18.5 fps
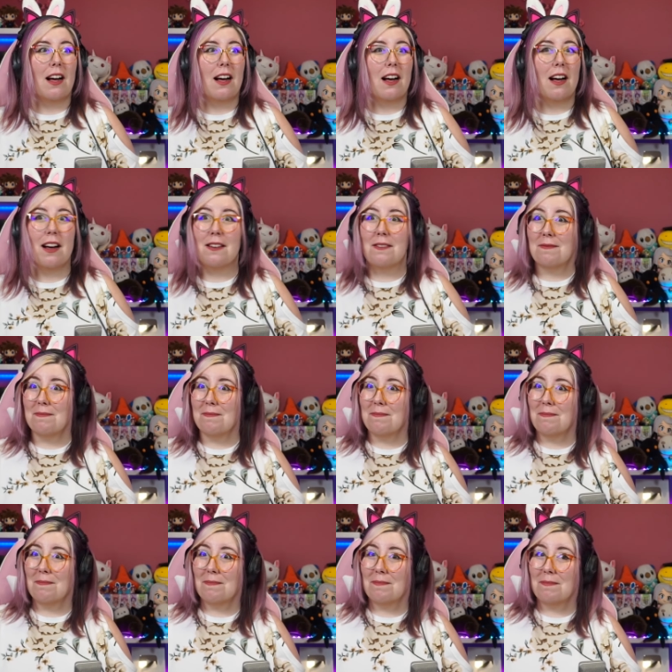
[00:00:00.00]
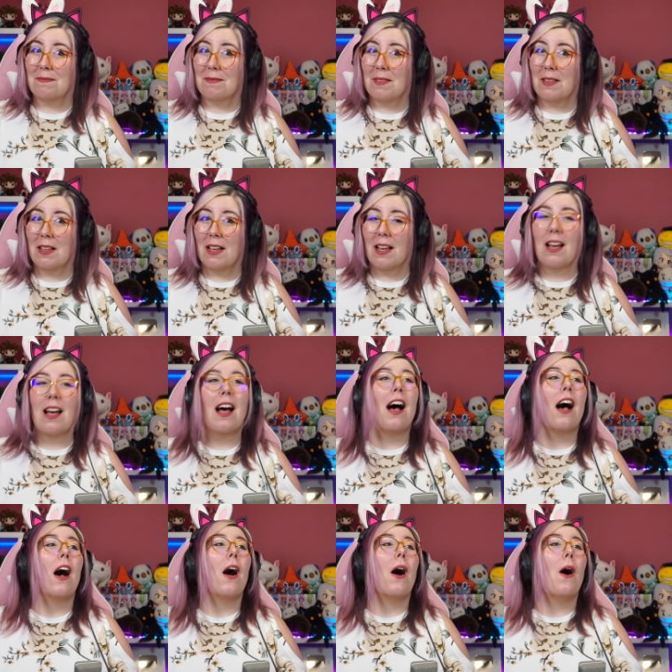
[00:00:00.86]

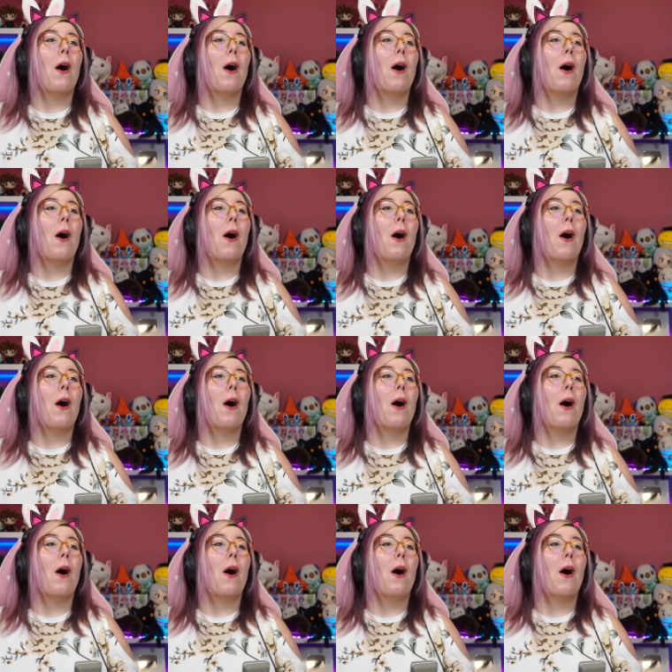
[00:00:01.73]
Cataclysm!